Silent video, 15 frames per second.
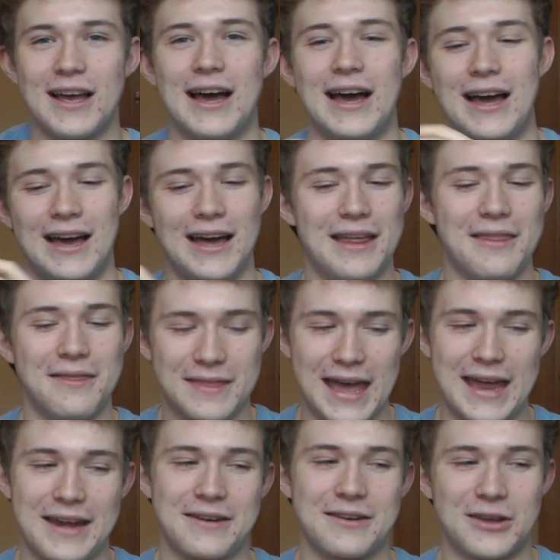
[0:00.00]

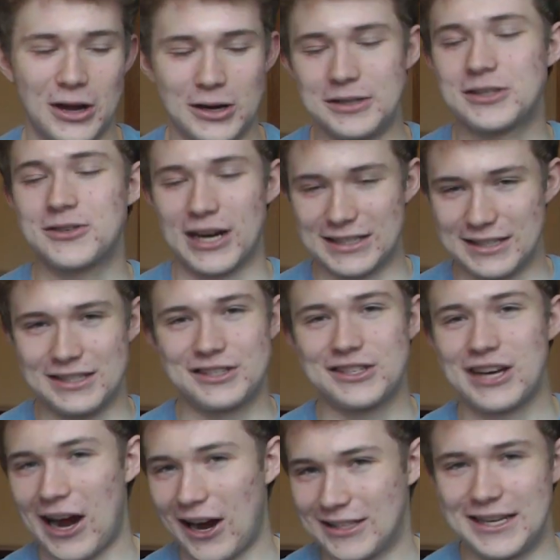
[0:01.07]
then goes straight into
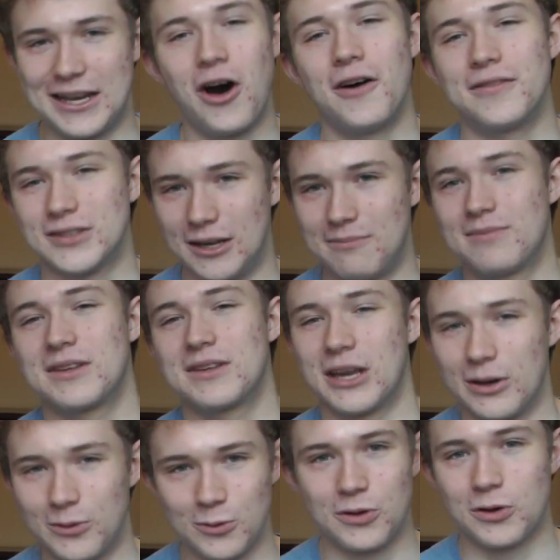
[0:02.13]
charity after
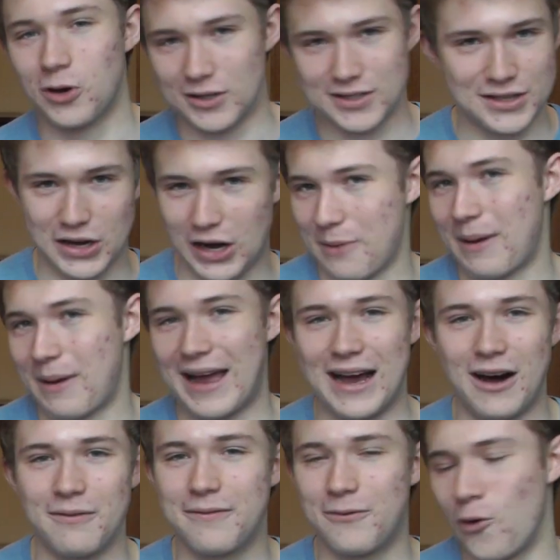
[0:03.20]
all the costs that I pay
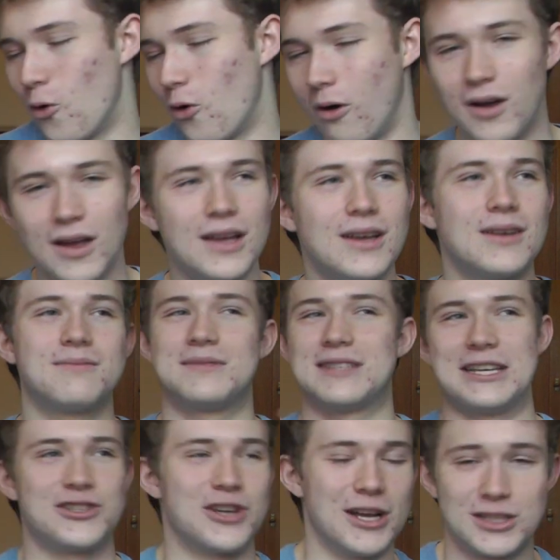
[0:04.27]
out for
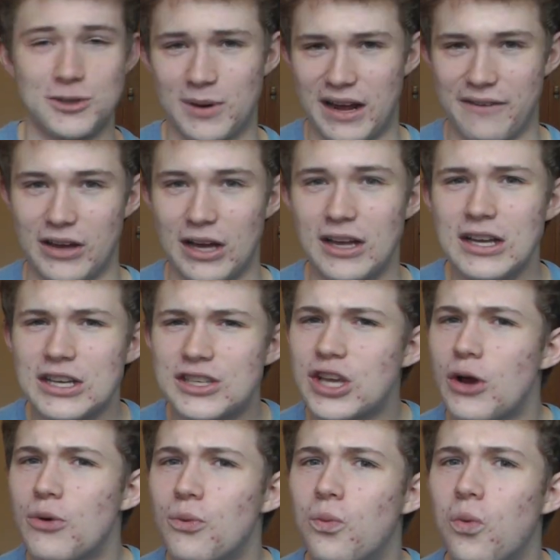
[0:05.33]
t-shirts or whatever.
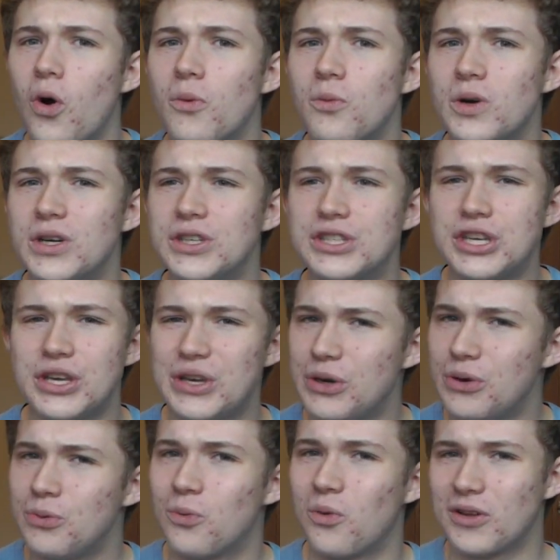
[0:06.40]
So what would
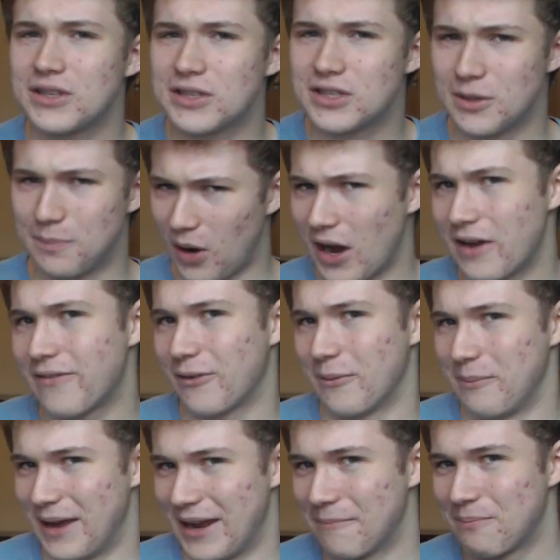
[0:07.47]
you want to buy
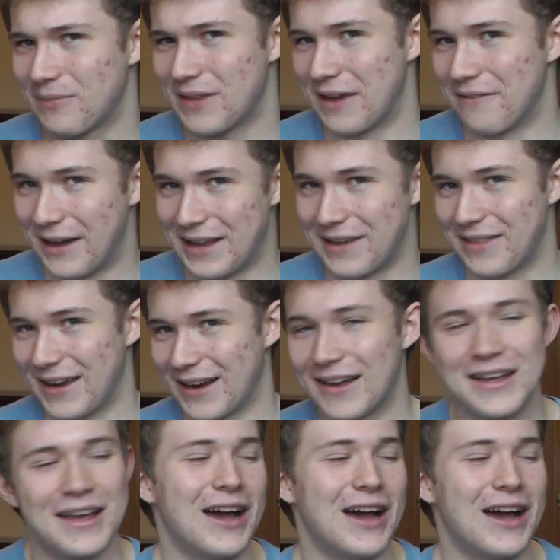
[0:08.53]
from me, if anything?